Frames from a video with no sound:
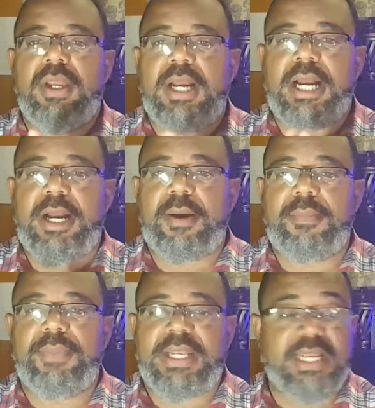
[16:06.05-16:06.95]

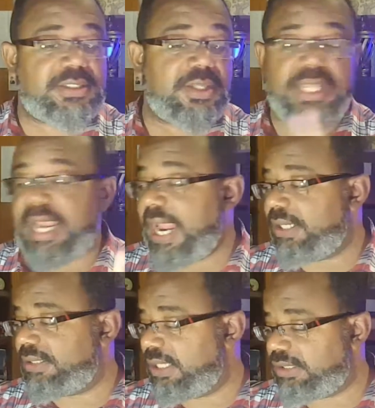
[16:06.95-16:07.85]
And that's the other thing
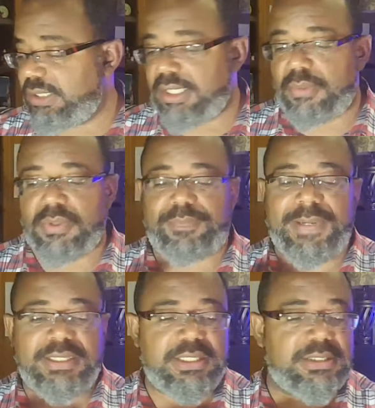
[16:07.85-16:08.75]
Hannah said she did with
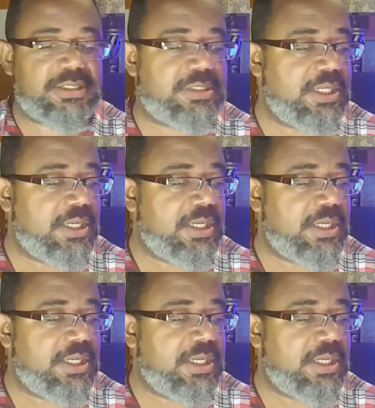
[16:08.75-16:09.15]
pendants.